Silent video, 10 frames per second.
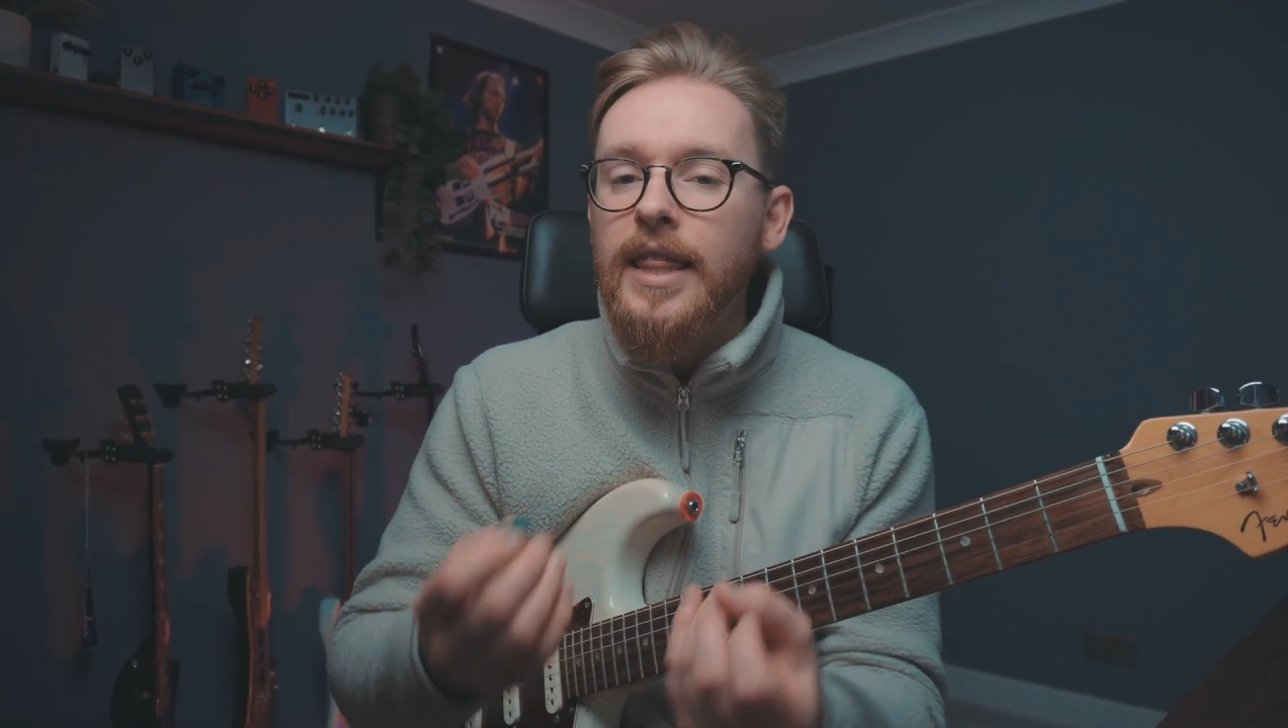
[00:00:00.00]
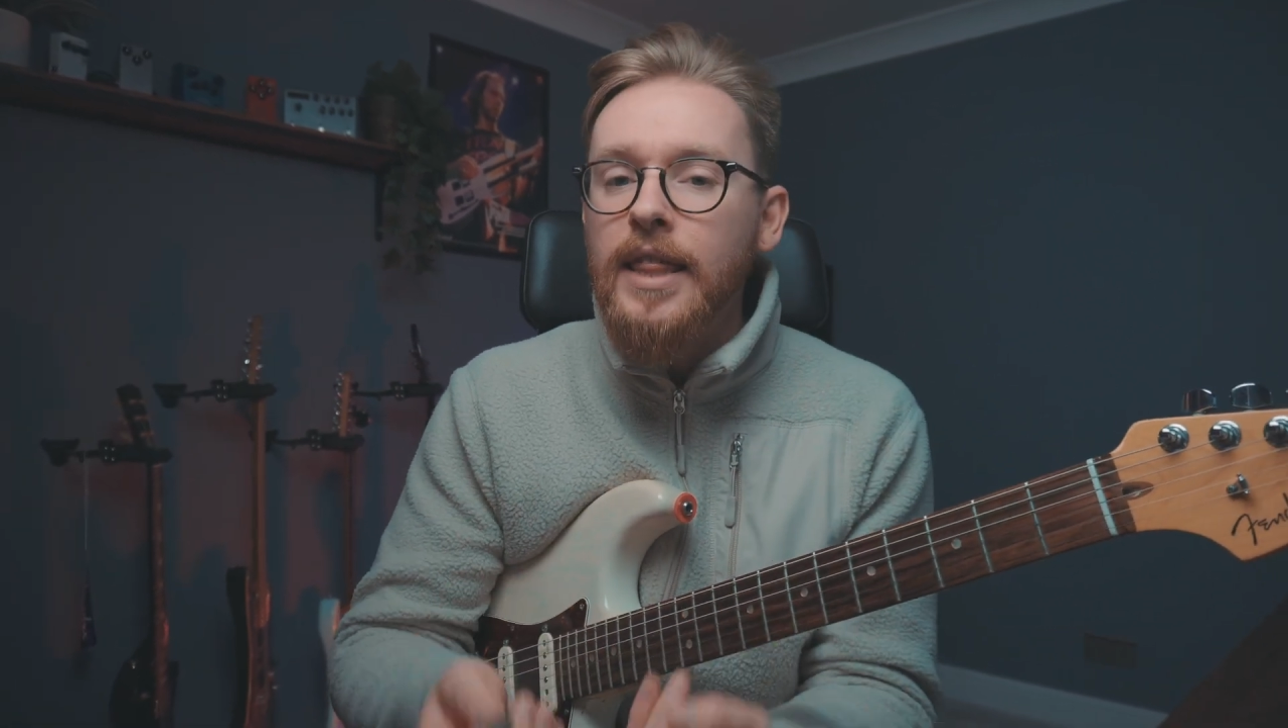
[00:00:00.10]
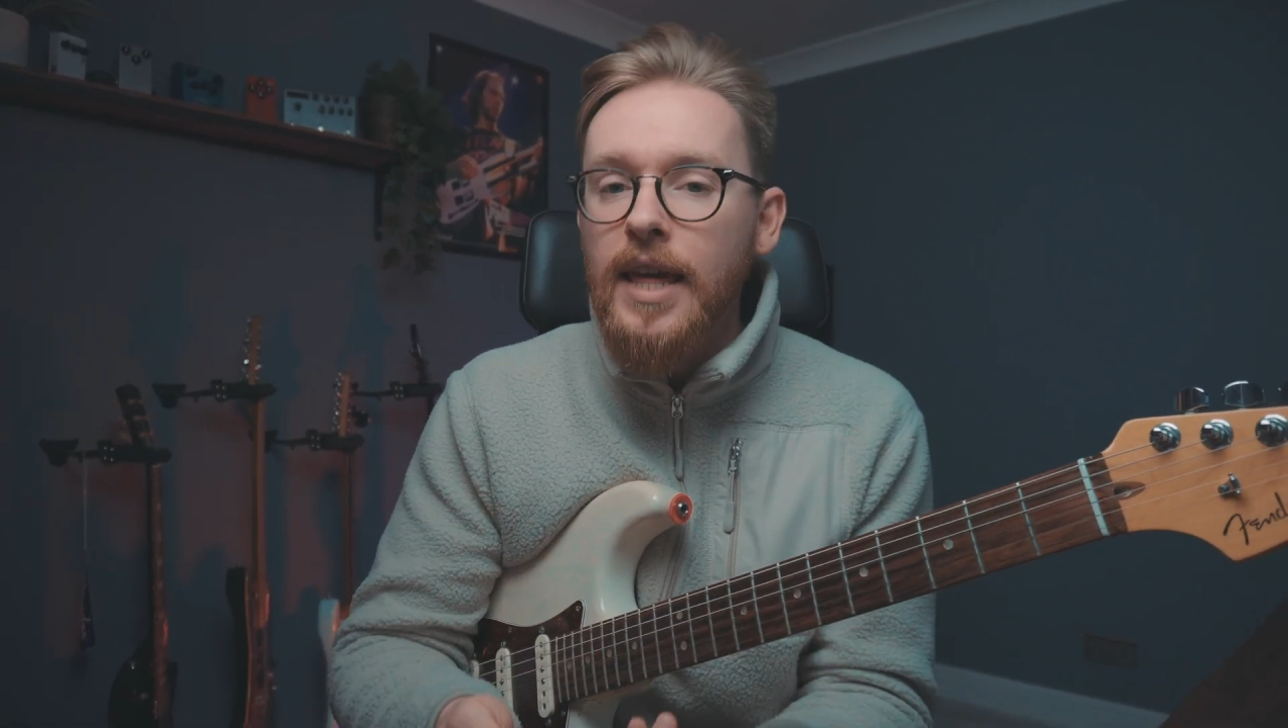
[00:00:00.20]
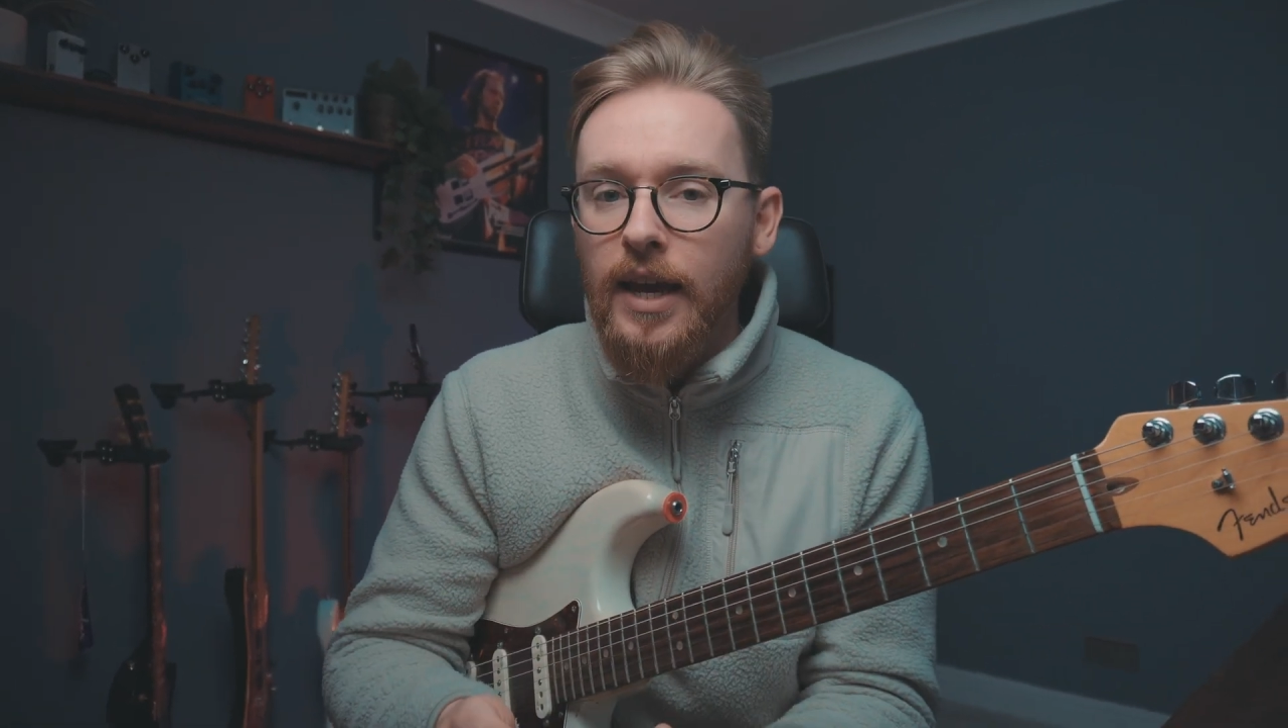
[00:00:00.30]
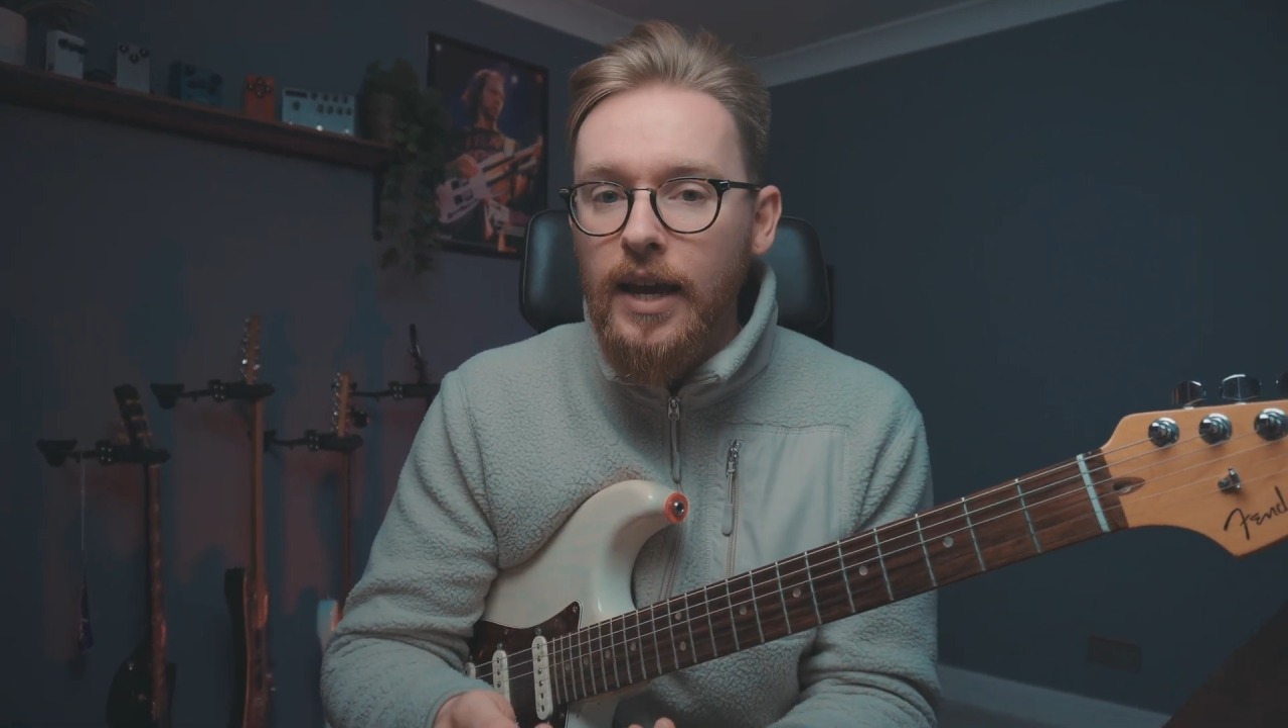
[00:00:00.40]

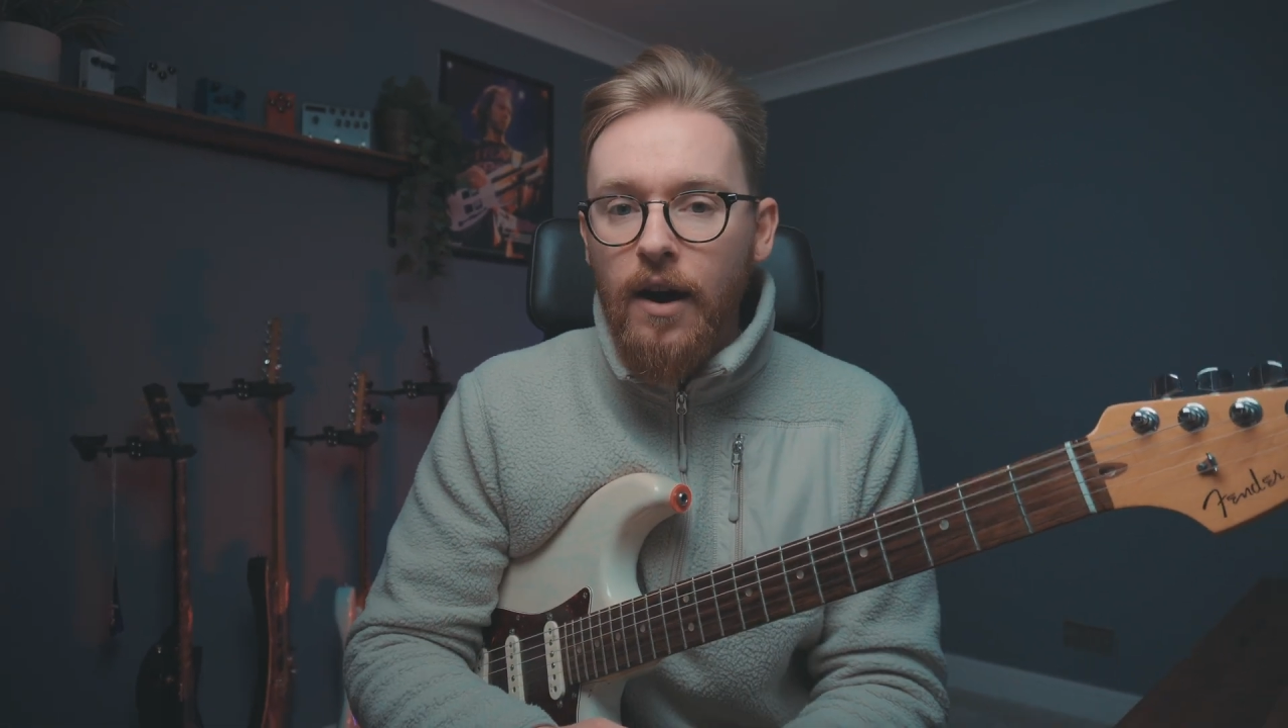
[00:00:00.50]
thing